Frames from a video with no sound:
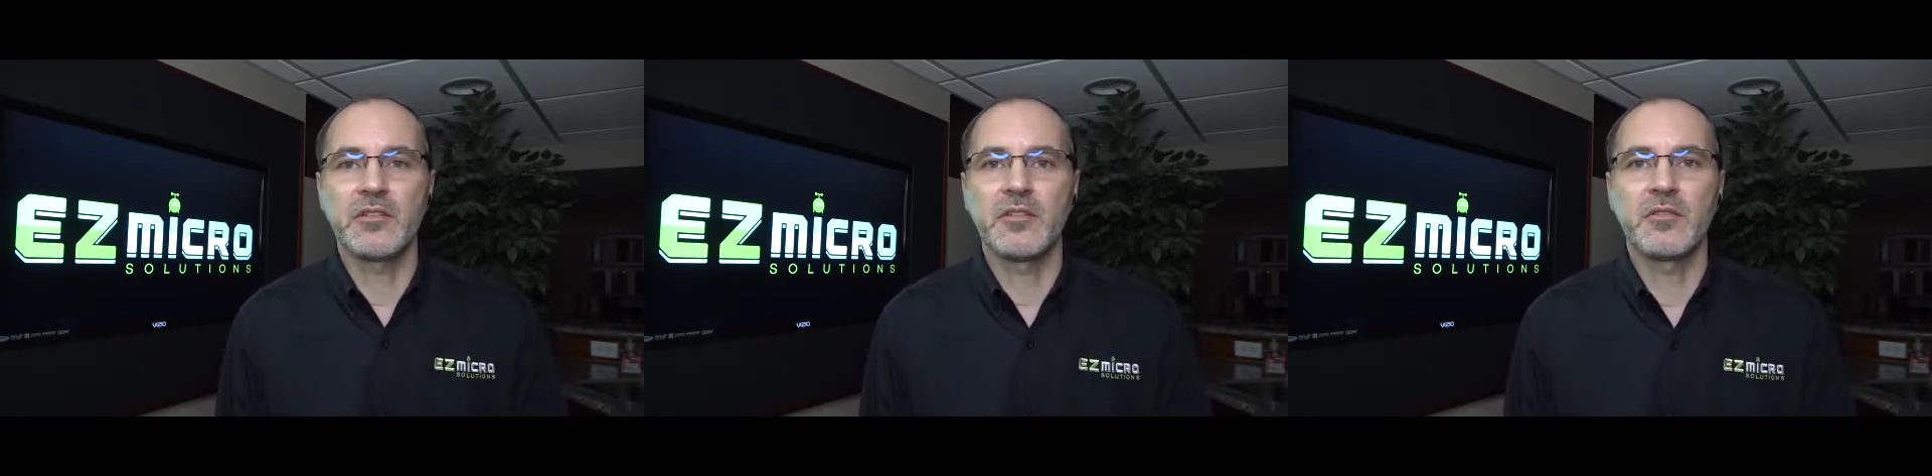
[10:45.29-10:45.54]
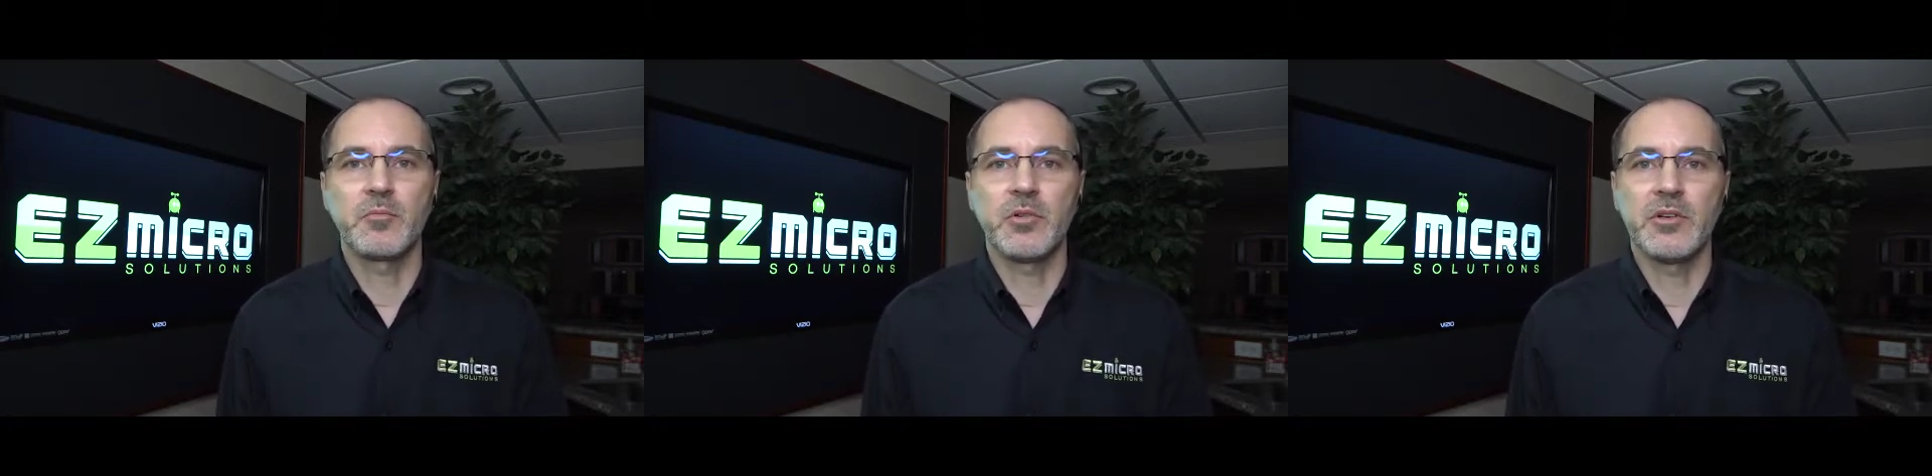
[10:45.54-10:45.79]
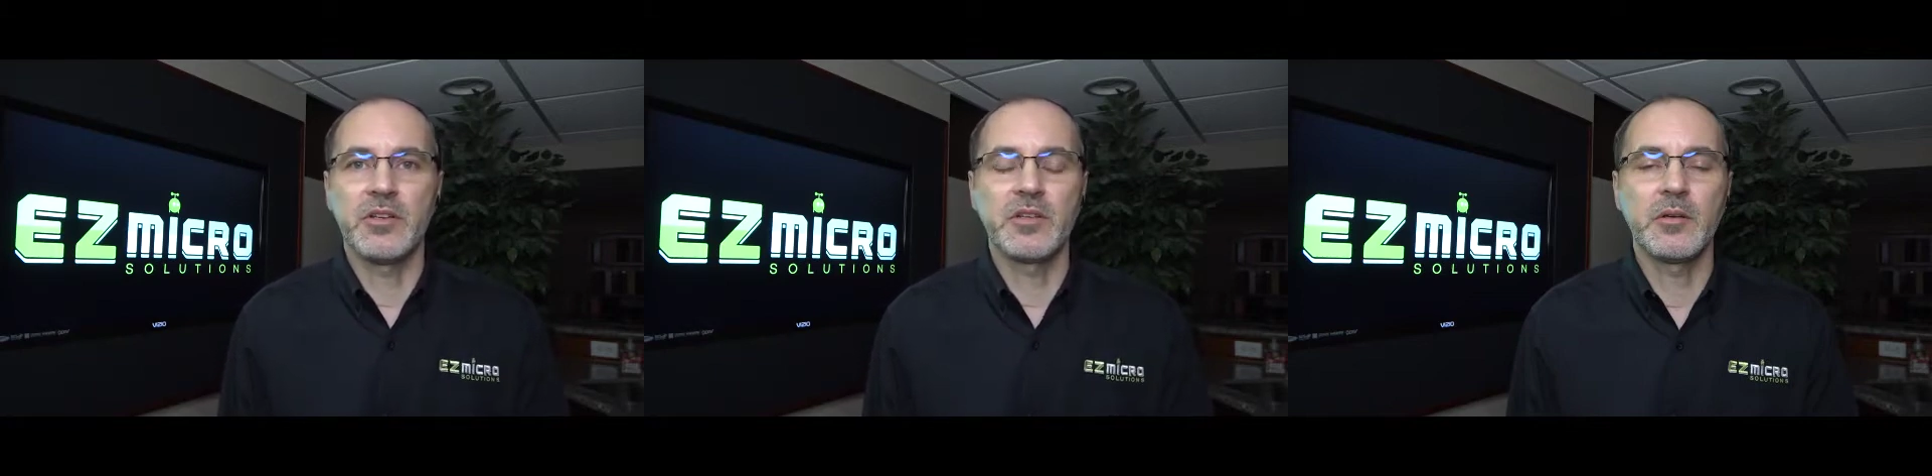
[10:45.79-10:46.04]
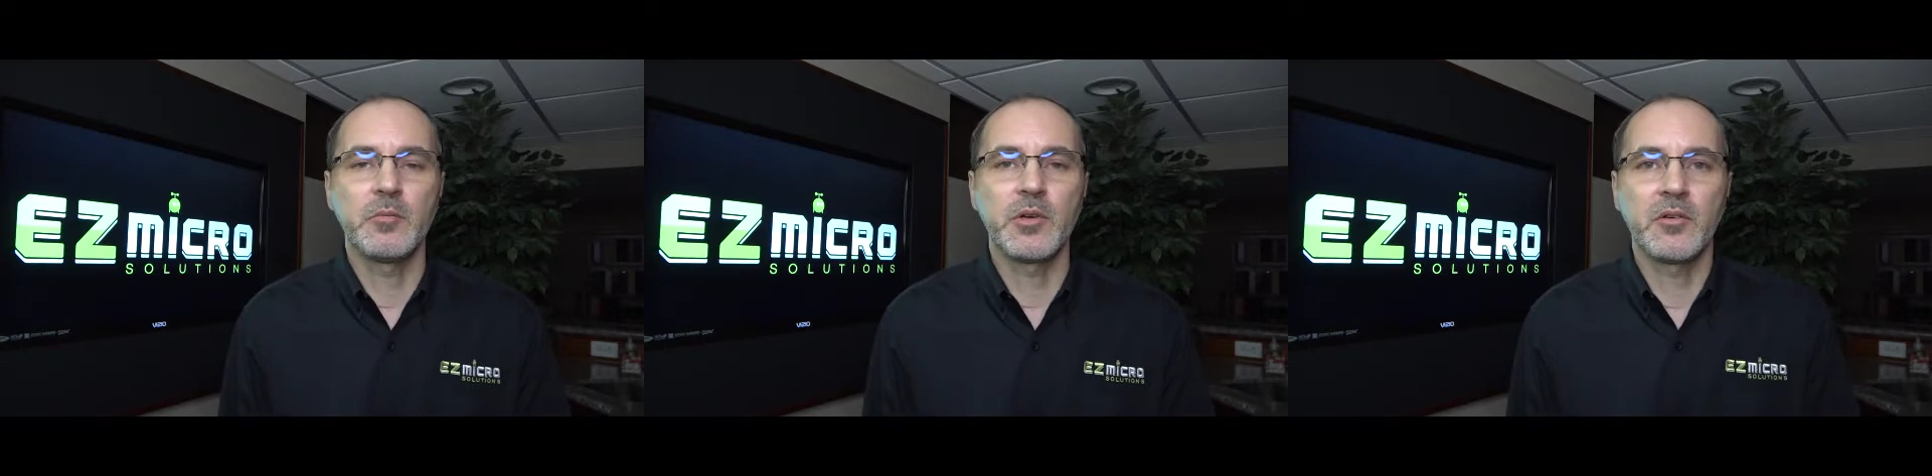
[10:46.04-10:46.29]
it's pretty
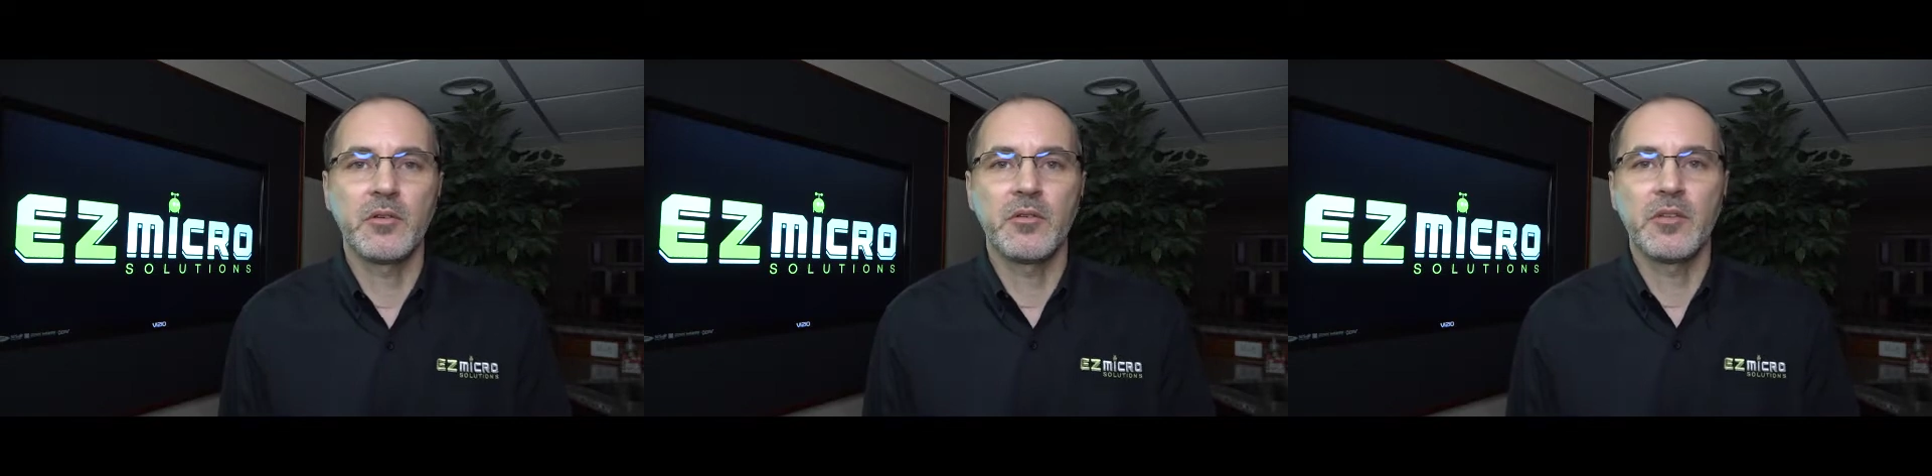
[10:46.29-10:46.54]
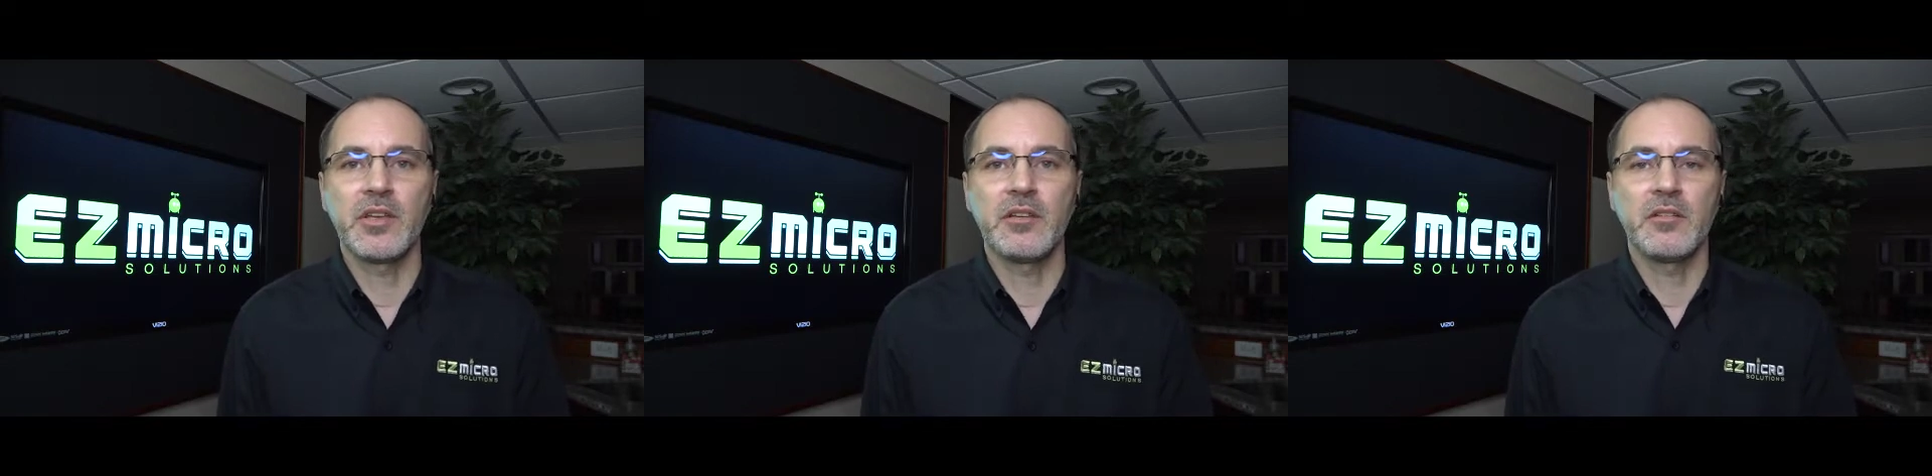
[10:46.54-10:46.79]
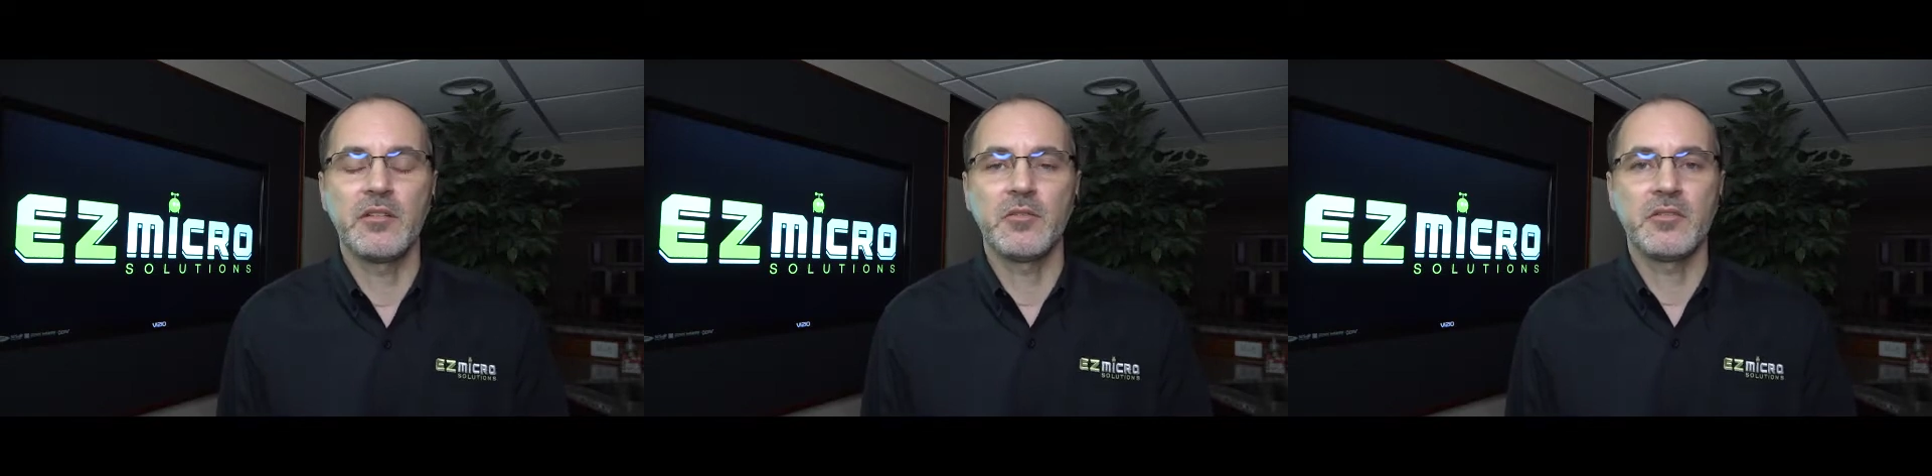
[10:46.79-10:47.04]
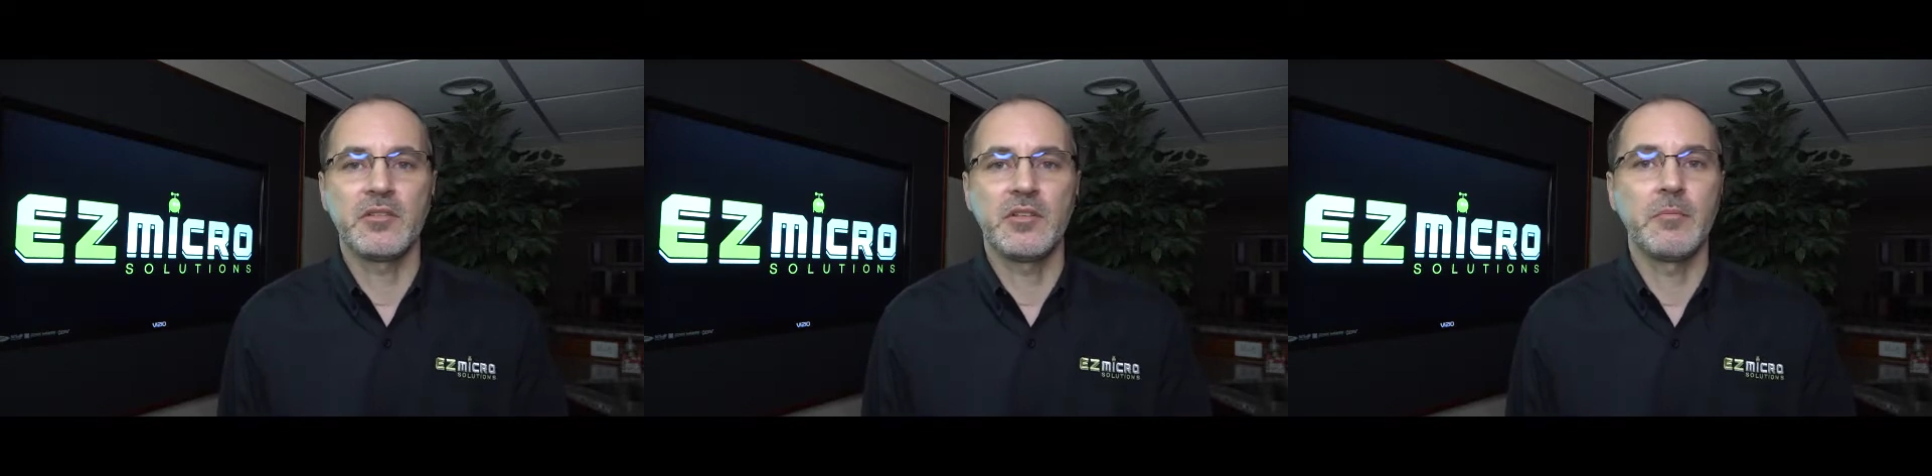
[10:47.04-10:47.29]
typical that you'll
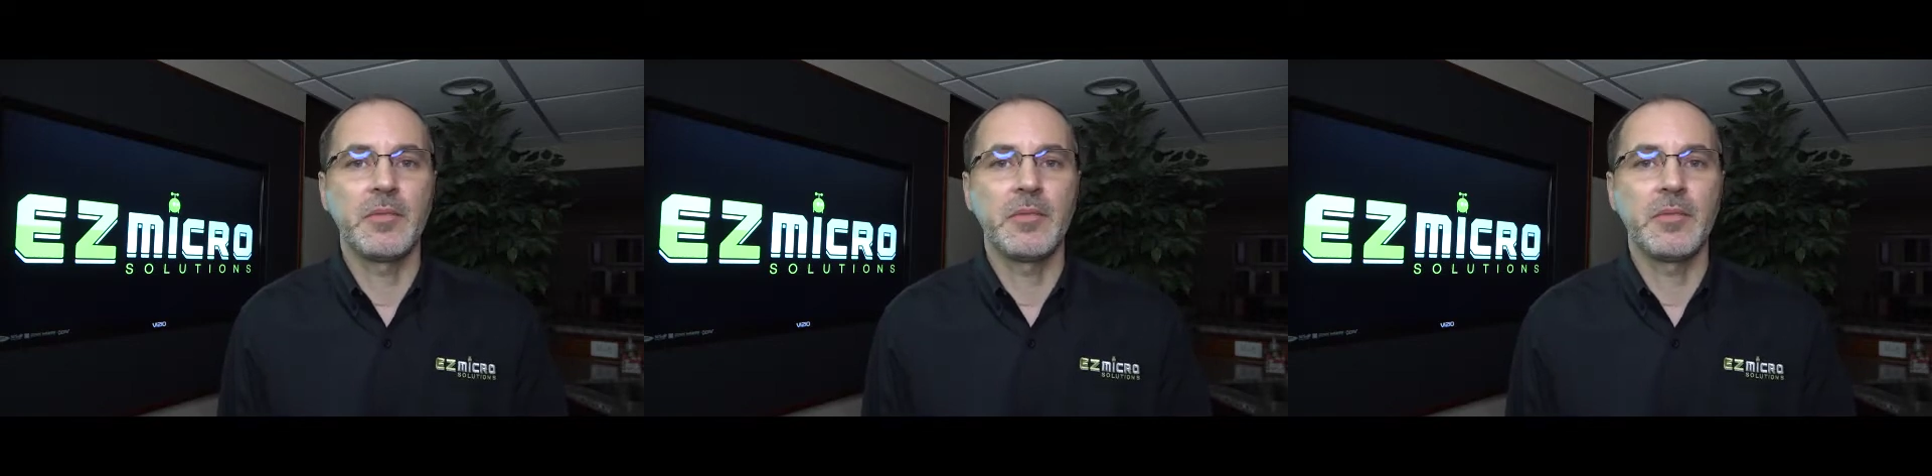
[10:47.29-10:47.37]
see a